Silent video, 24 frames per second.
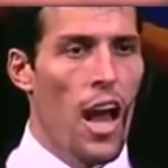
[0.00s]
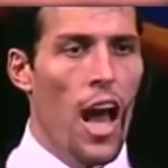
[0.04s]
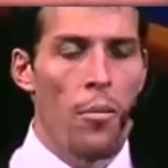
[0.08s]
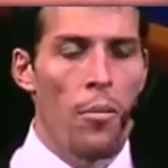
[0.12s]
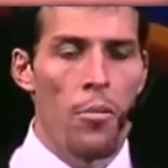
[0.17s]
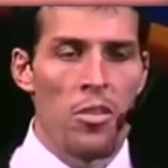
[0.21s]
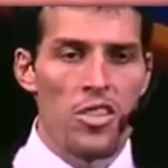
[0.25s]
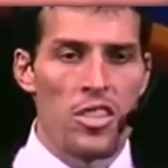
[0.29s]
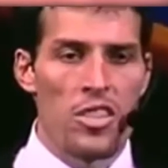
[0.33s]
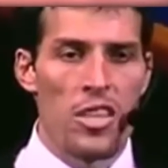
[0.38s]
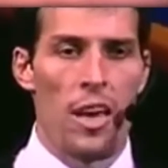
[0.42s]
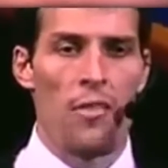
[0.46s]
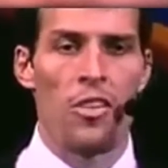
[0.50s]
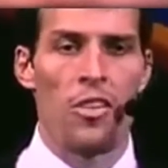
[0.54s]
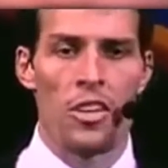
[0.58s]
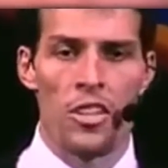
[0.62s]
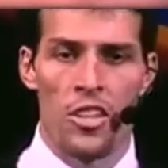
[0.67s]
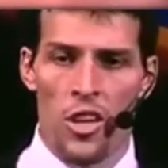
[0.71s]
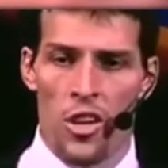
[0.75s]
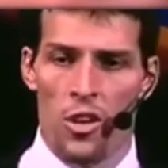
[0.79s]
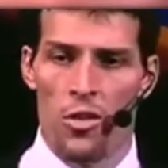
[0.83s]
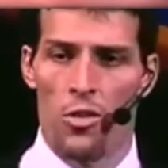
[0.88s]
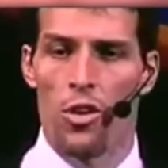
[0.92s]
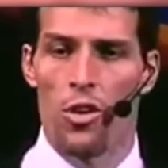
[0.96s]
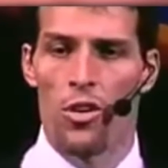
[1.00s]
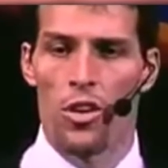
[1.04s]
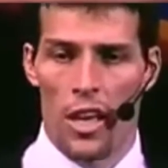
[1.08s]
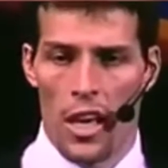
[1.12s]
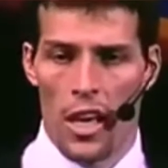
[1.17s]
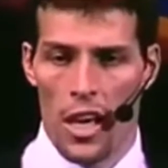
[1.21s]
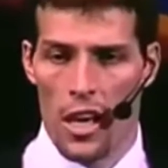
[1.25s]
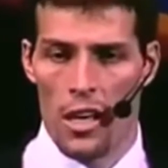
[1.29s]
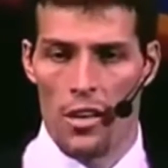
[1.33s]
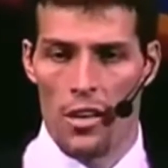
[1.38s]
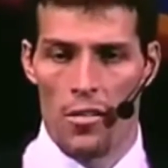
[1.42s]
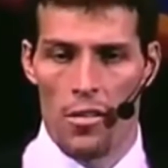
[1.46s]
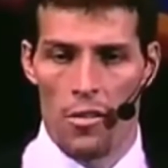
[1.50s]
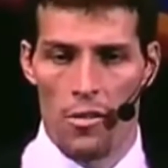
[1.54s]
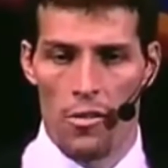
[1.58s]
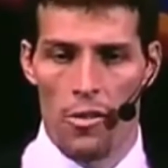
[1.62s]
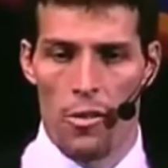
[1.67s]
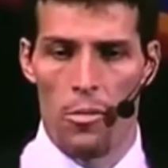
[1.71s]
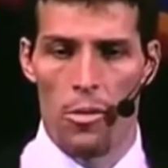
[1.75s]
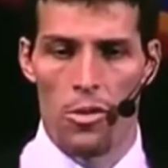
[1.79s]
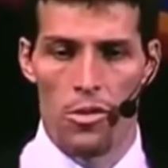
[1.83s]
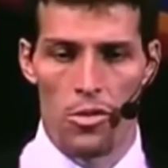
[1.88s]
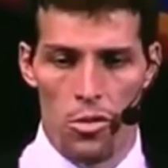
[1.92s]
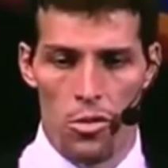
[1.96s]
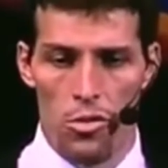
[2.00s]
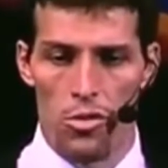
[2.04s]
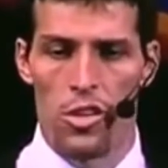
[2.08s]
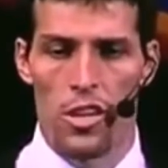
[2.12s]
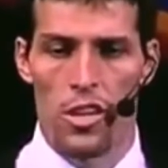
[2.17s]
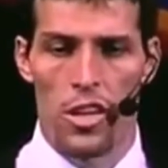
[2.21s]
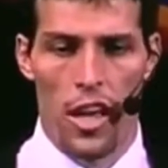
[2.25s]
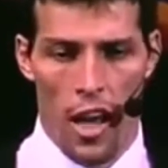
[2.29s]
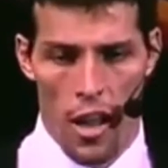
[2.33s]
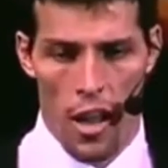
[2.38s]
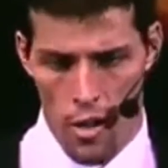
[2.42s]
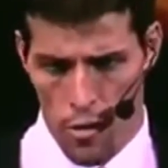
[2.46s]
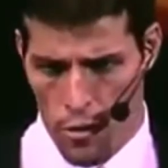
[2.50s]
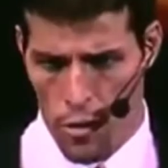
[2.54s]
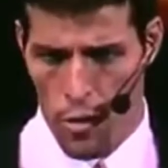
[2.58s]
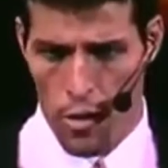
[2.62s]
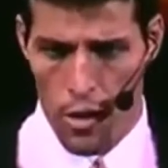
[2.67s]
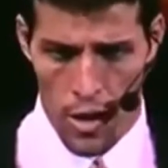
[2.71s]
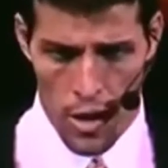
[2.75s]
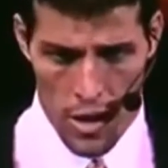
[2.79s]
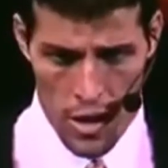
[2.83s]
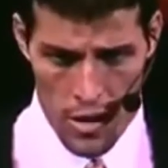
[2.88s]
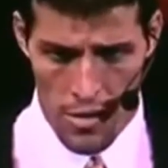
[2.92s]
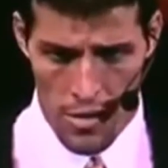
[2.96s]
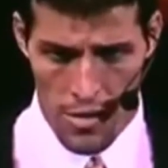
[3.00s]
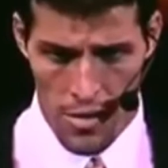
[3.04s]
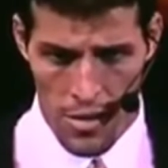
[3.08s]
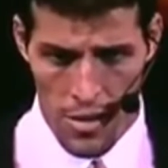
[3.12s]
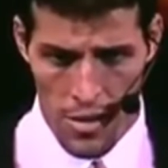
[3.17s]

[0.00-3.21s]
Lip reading: I'm a 17-year-old kid from Azusa, California,